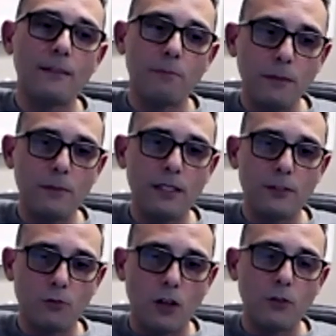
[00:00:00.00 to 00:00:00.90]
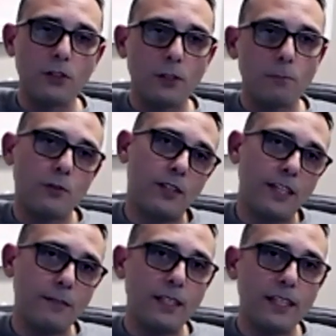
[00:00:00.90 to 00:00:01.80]
and made me grow to the person
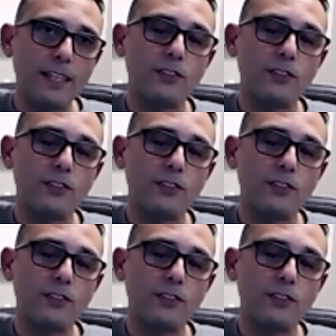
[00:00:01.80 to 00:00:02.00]
I am today.